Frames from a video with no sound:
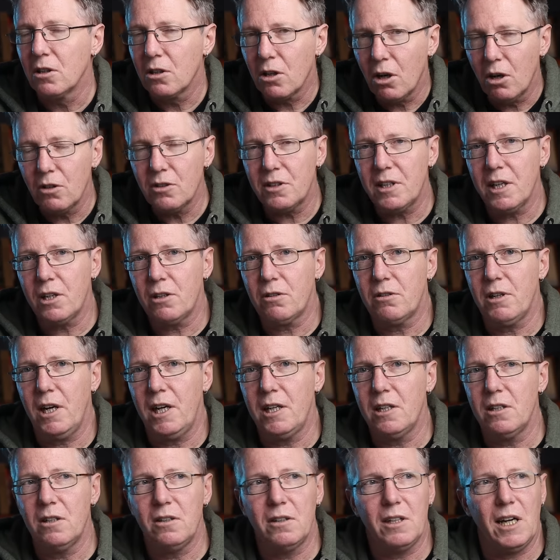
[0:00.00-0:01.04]
content
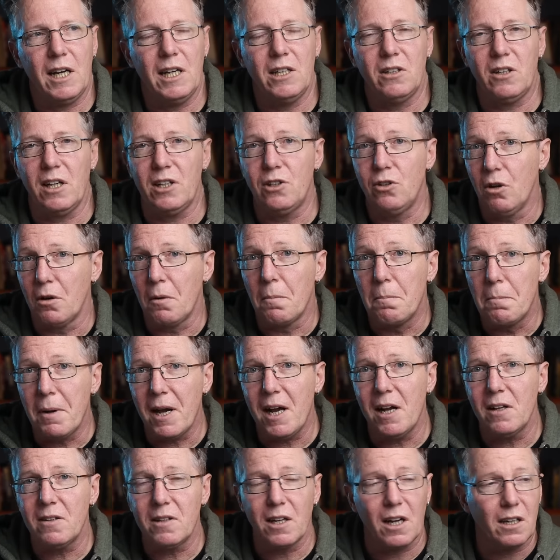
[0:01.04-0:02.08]
creators is, is not a
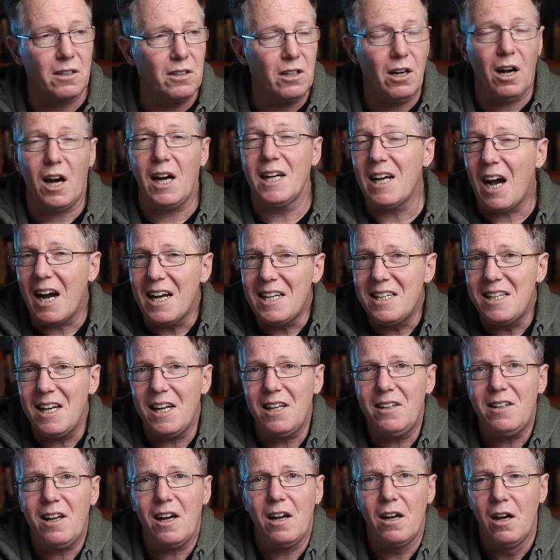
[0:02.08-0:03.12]
bad thing. I, you know, I, I
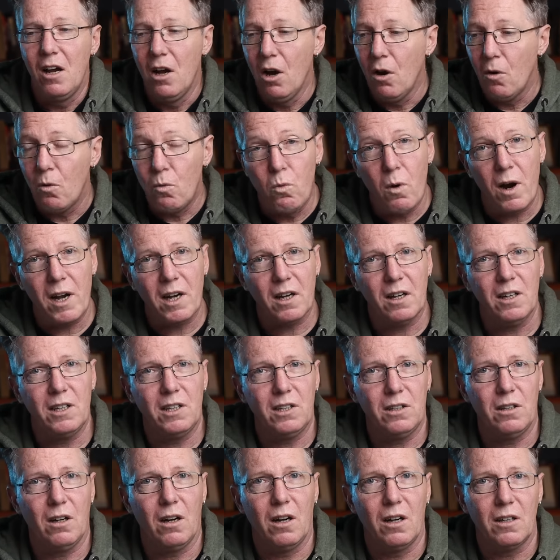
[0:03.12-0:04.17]
did that when I
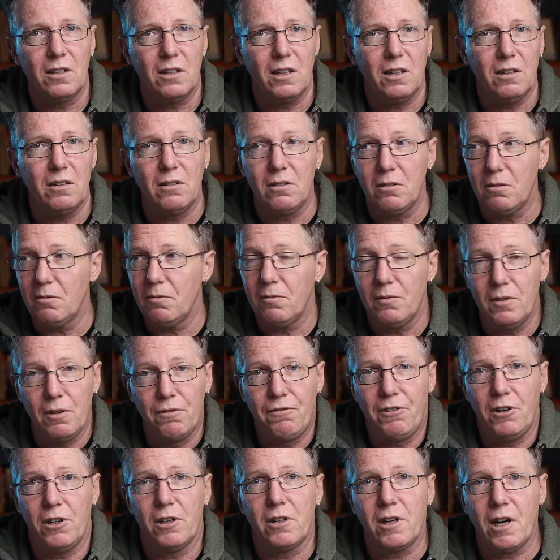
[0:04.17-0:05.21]
started the
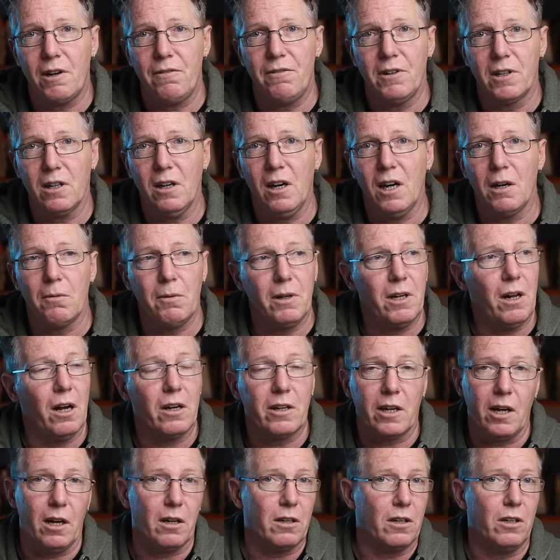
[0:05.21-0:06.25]
photographic eye. I went,
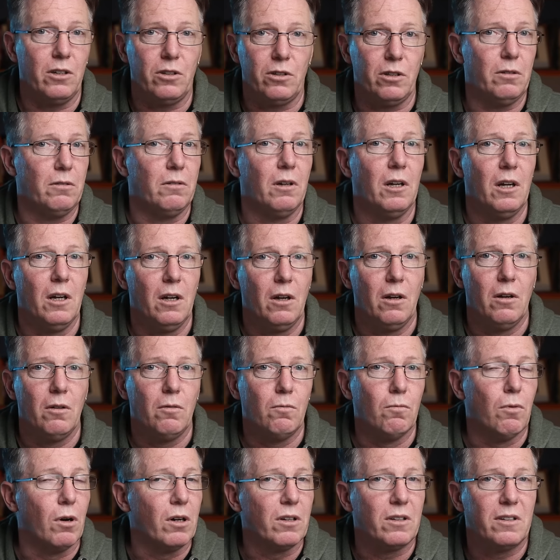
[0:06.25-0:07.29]
okay, I'm going to do
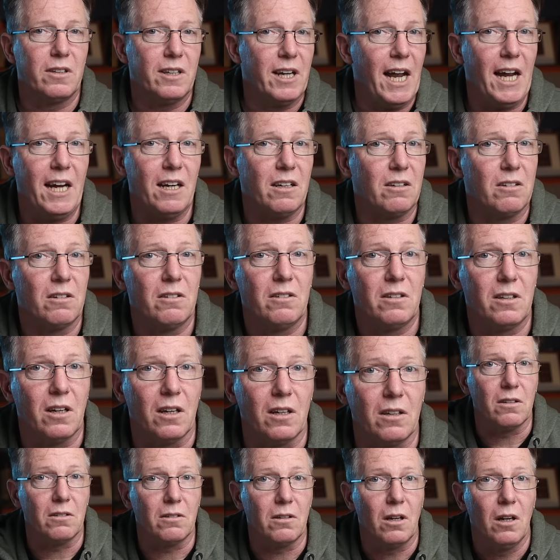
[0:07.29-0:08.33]
what Ted
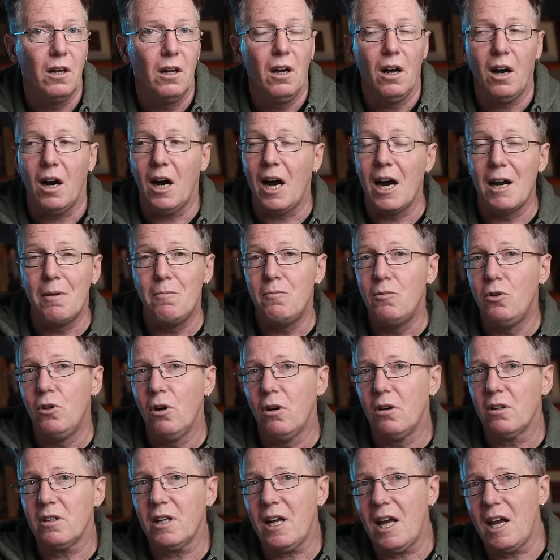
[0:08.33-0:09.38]
does. I'm
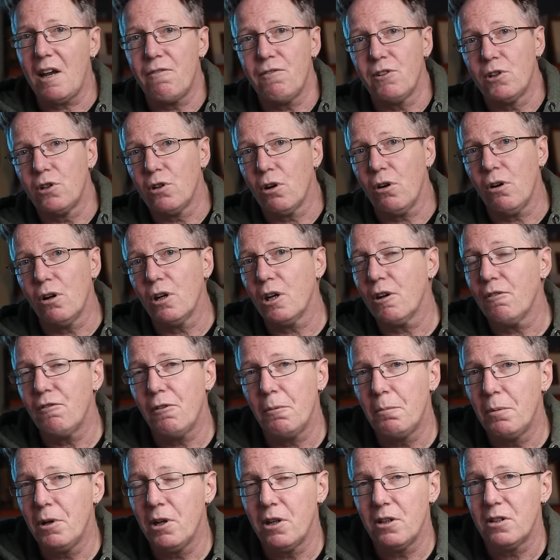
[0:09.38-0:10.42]
not a photographer
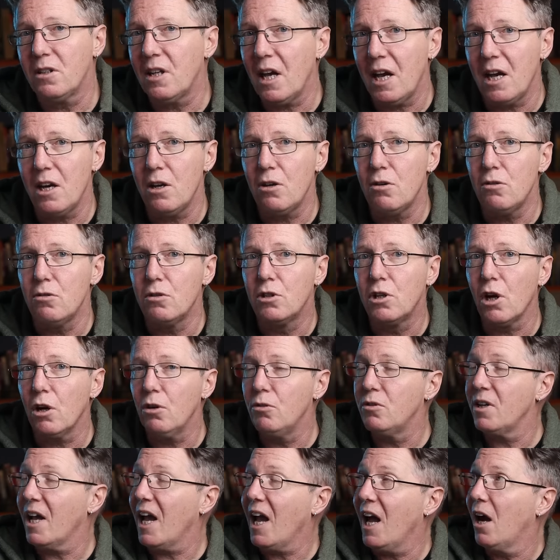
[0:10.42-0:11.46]
per se who
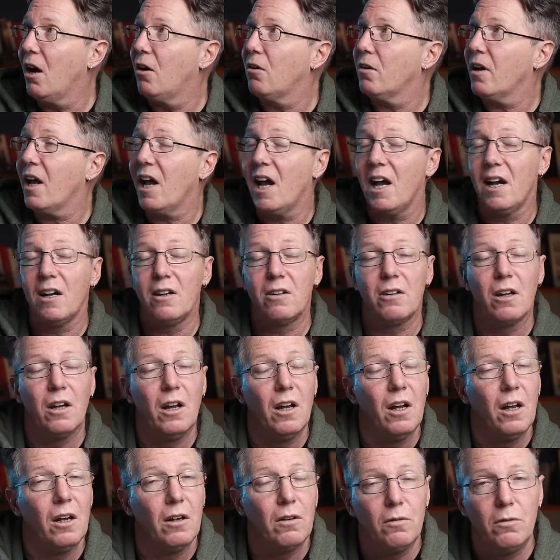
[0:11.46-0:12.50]
goes out and
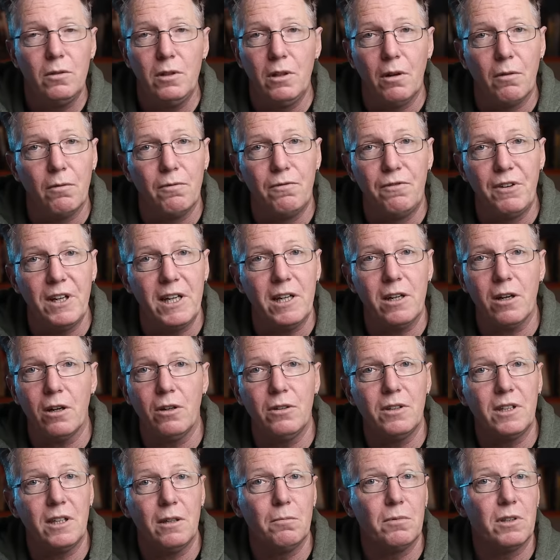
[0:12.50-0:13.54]
you know
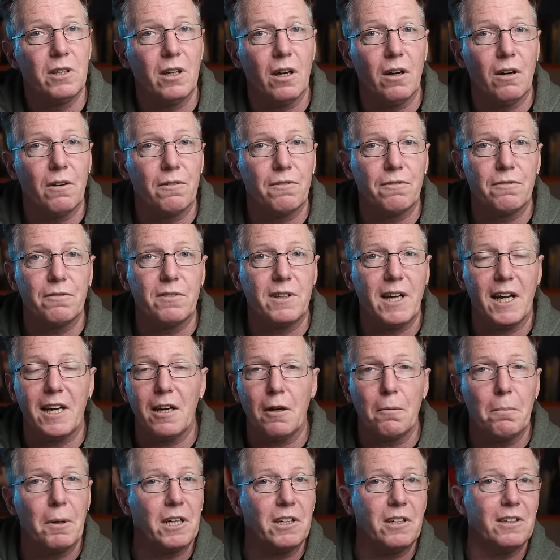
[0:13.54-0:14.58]
videos himself
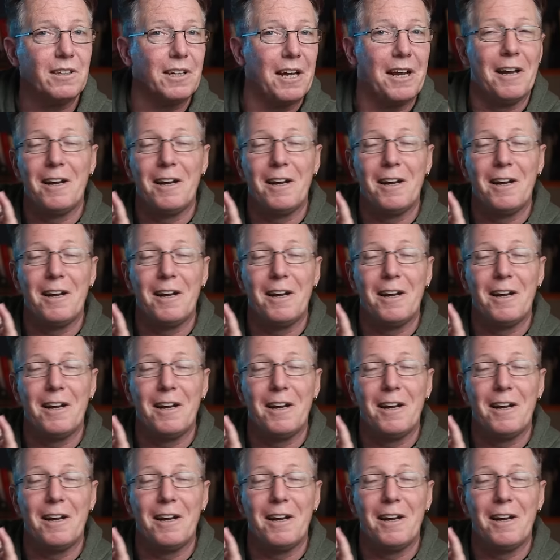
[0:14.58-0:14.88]
taking pictures